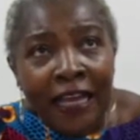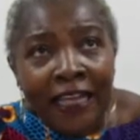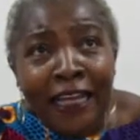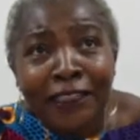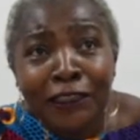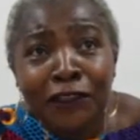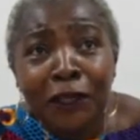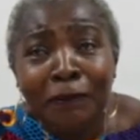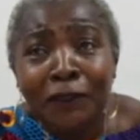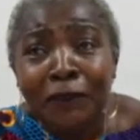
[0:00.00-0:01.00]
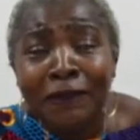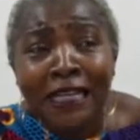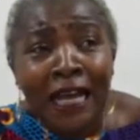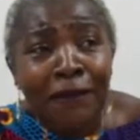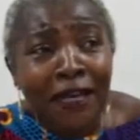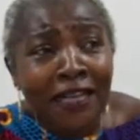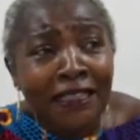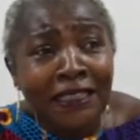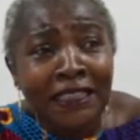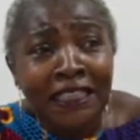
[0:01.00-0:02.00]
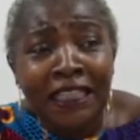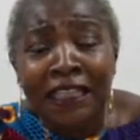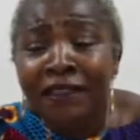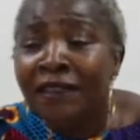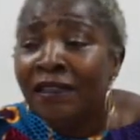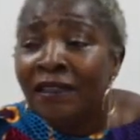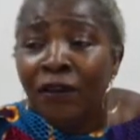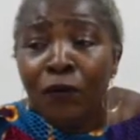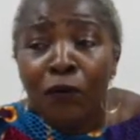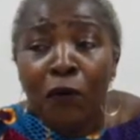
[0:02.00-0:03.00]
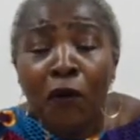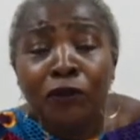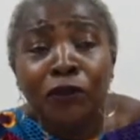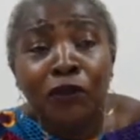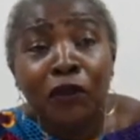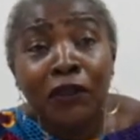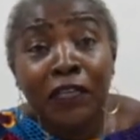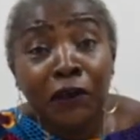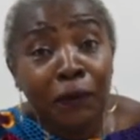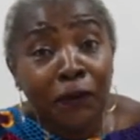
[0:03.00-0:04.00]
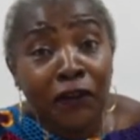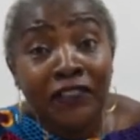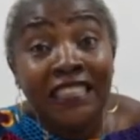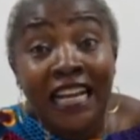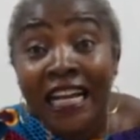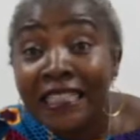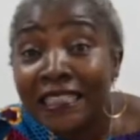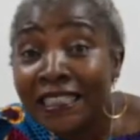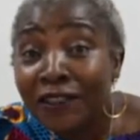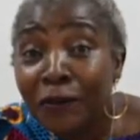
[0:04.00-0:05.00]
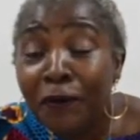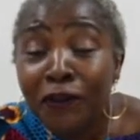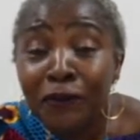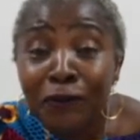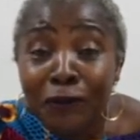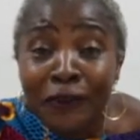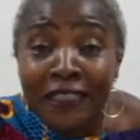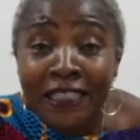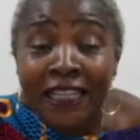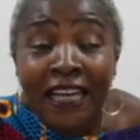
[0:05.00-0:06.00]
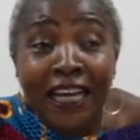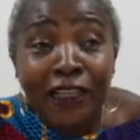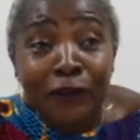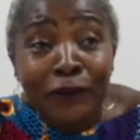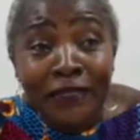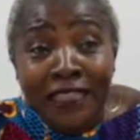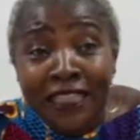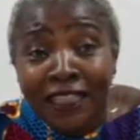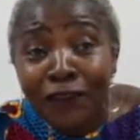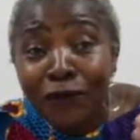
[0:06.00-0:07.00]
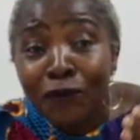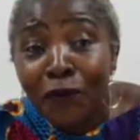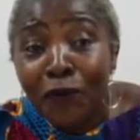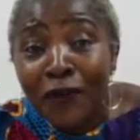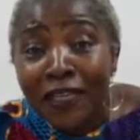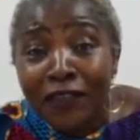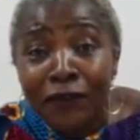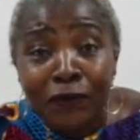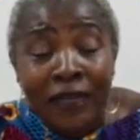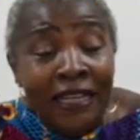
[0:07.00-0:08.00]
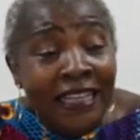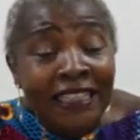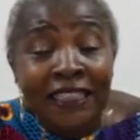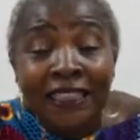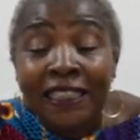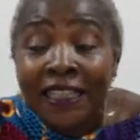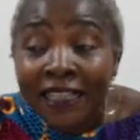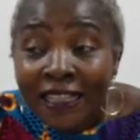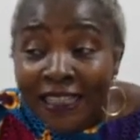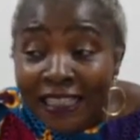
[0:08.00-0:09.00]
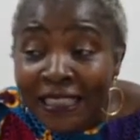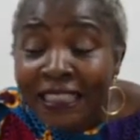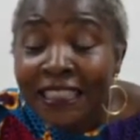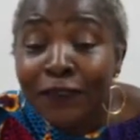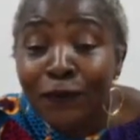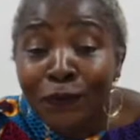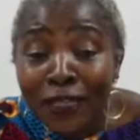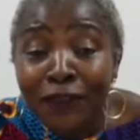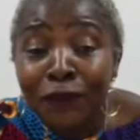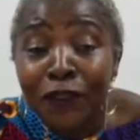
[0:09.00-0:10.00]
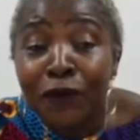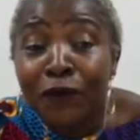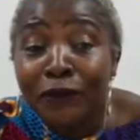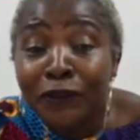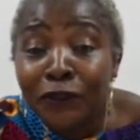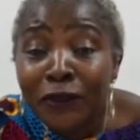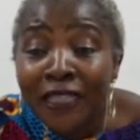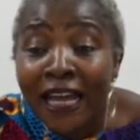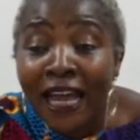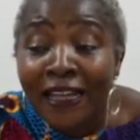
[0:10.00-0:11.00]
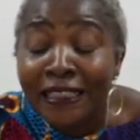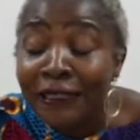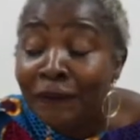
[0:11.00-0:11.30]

can stop sometime and see walls talking about jazz, about music, and you see the drawing. This is what we call street art. 8